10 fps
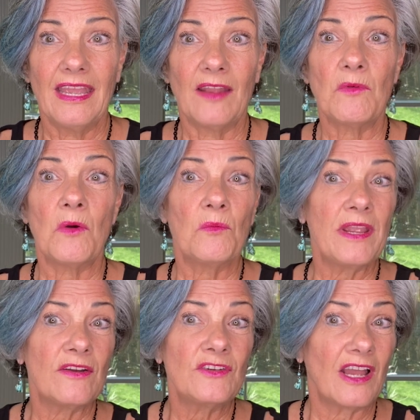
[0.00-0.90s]
And what
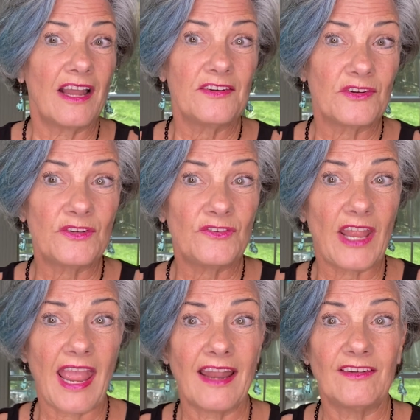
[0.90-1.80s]
we're to
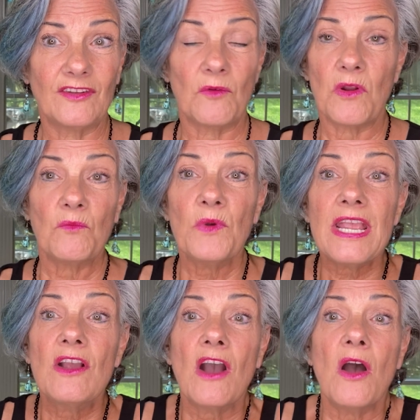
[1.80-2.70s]
understand is that when we
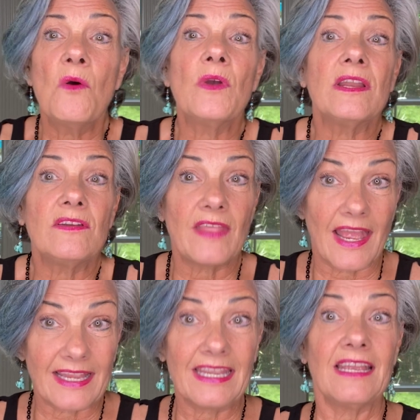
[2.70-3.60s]
go into
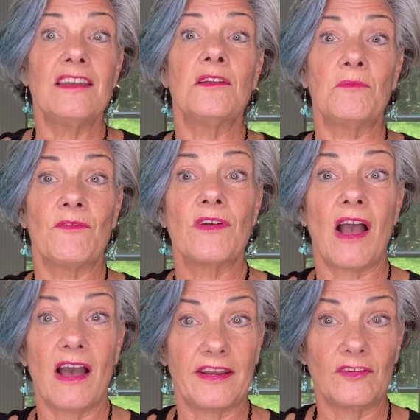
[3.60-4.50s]
that kingdom of
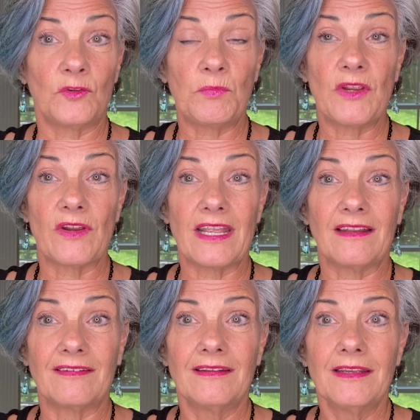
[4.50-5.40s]
God
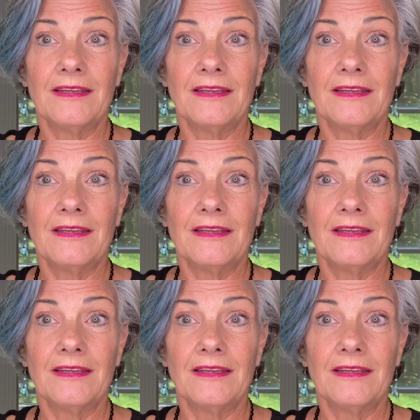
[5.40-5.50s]
experience,